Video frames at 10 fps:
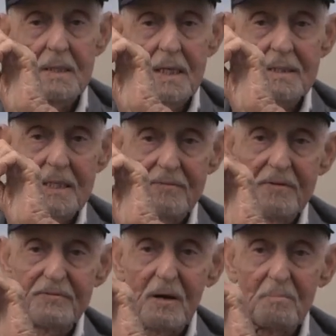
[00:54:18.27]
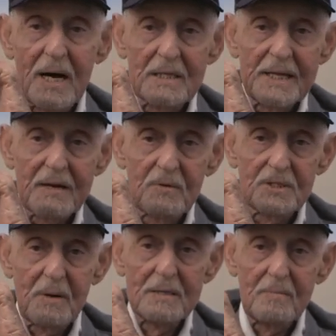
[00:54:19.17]
I lift up my leg
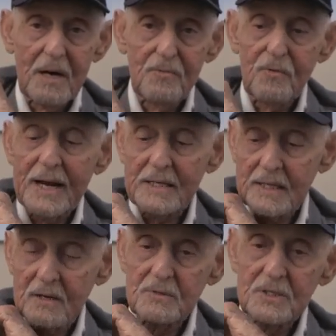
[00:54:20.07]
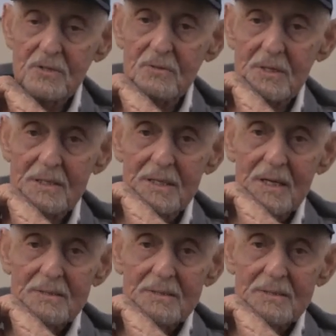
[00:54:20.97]
was my, my right leg was the only